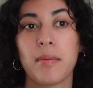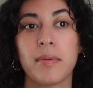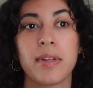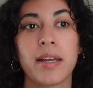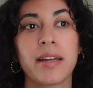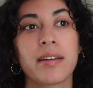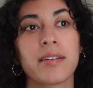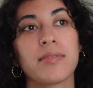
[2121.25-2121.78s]
But
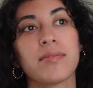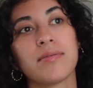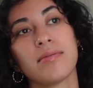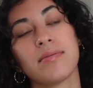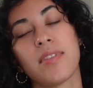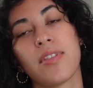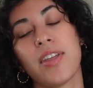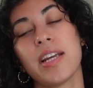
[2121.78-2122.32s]
like,
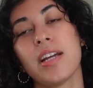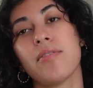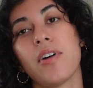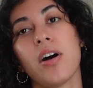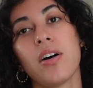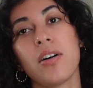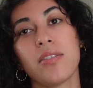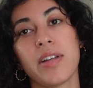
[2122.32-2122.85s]
think of
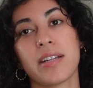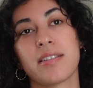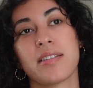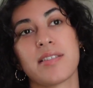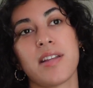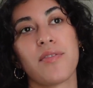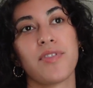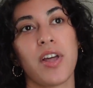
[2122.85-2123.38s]
all like the
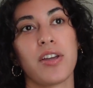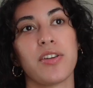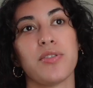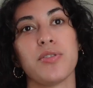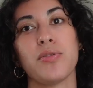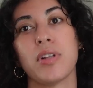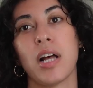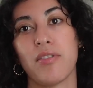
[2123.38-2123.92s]
stuff that you
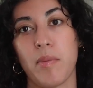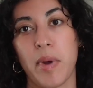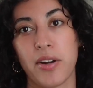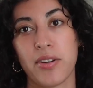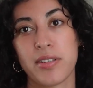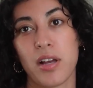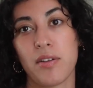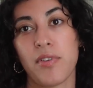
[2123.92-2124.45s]
do love about
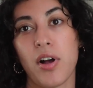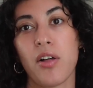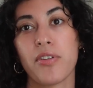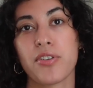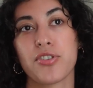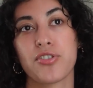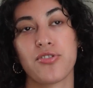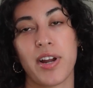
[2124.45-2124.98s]
yourself, all
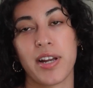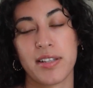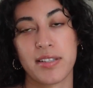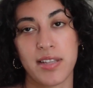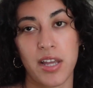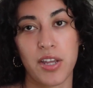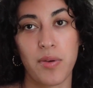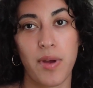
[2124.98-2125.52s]
the strengths
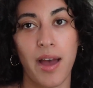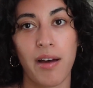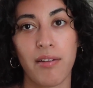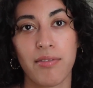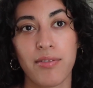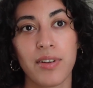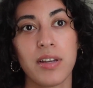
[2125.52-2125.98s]
that you have